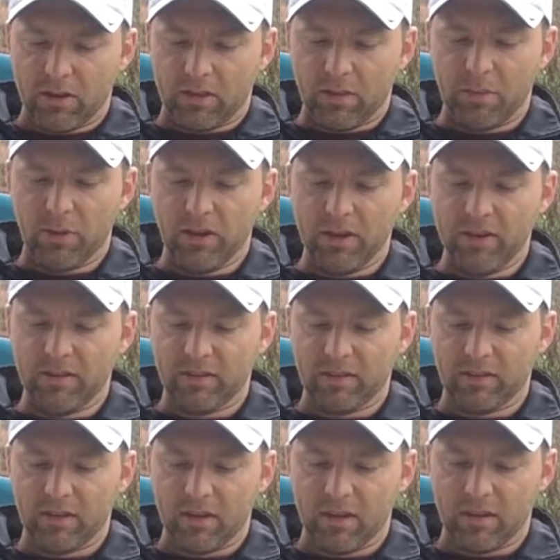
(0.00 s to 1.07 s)
The
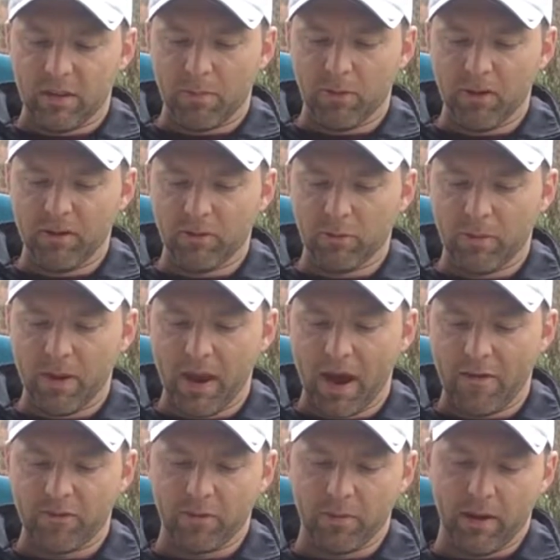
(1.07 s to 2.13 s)
police will be
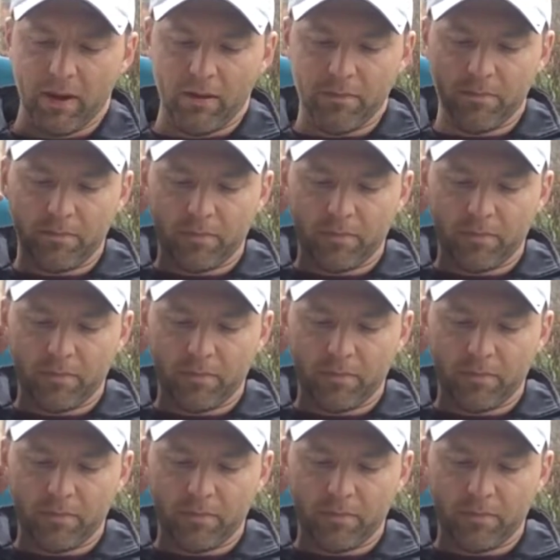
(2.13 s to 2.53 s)
after me."